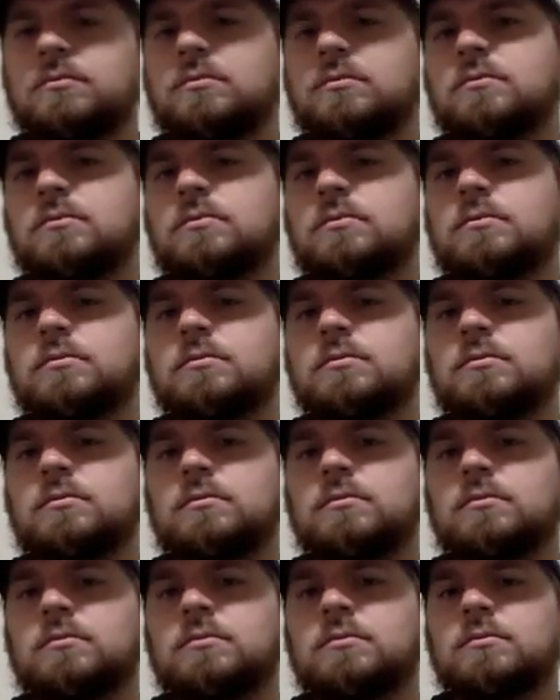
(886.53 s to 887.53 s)

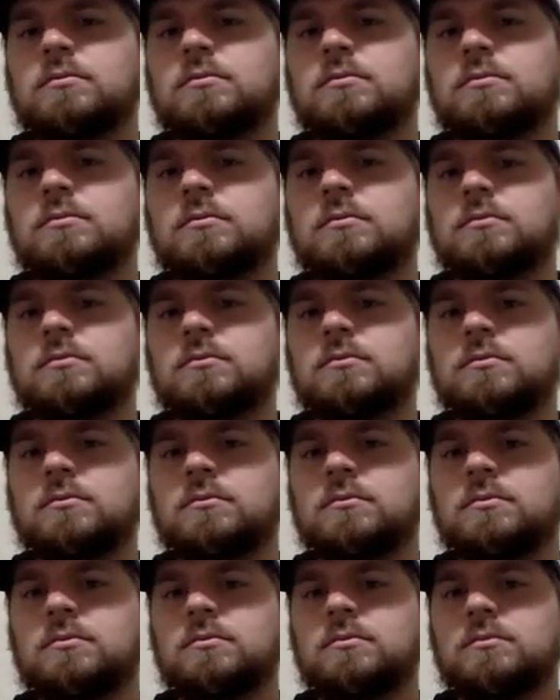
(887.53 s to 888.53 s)

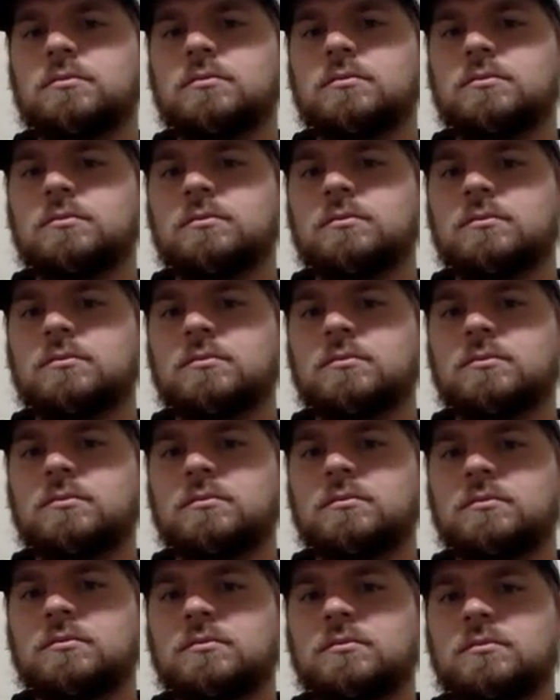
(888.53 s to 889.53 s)

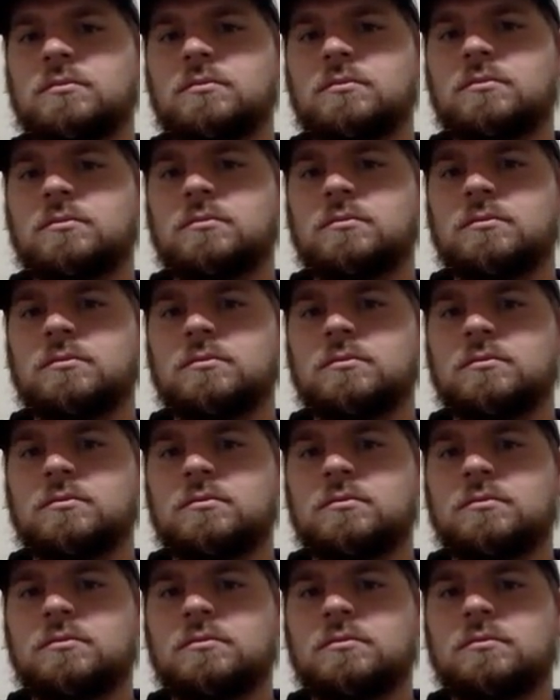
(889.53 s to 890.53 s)

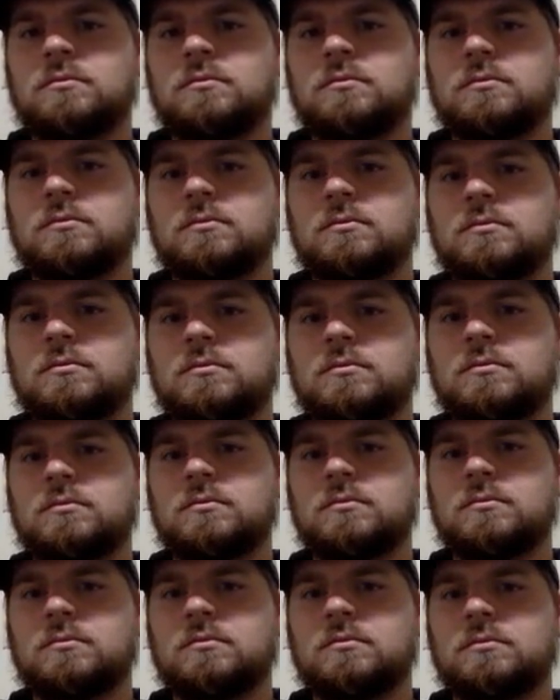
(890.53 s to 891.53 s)

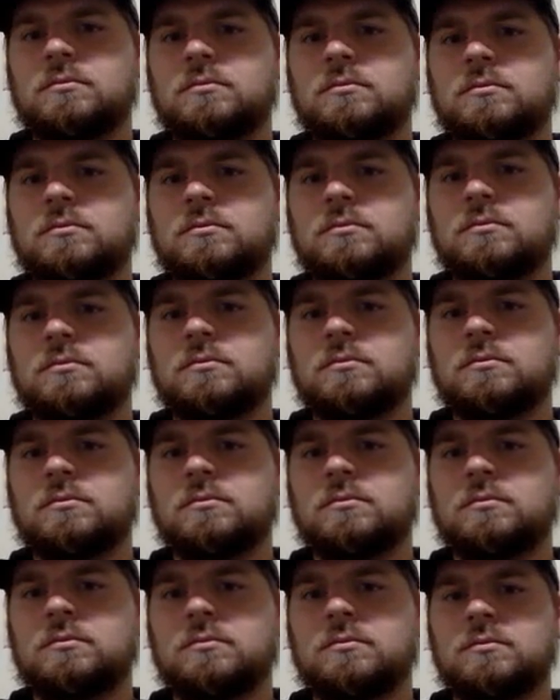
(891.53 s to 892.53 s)

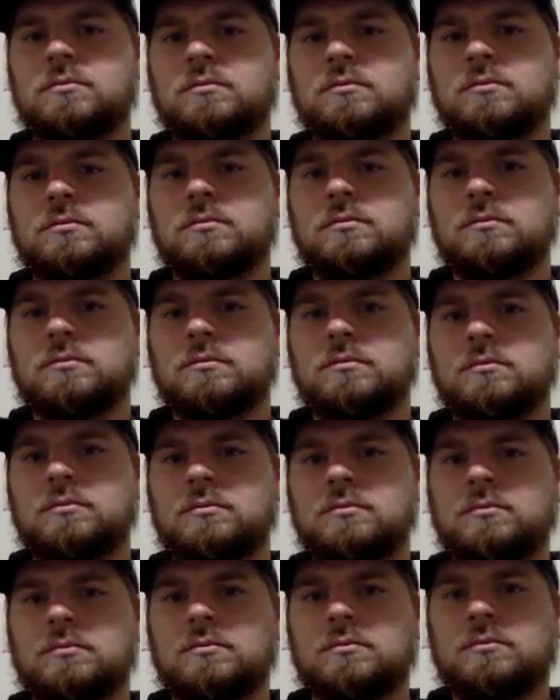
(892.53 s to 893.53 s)

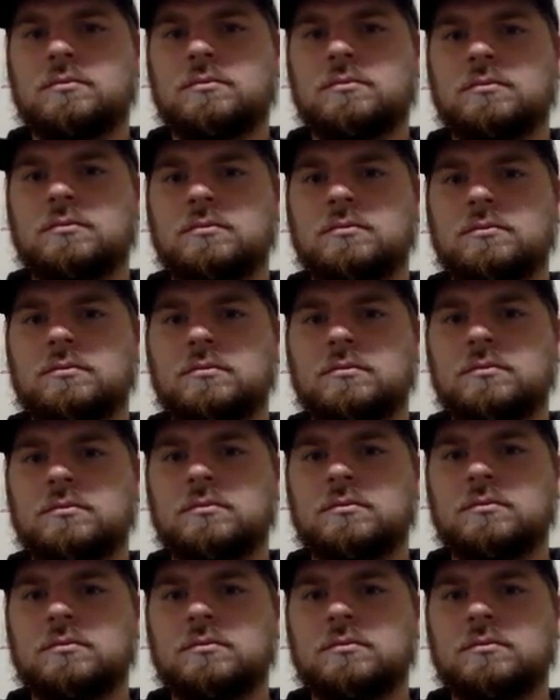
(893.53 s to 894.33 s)
[no speech]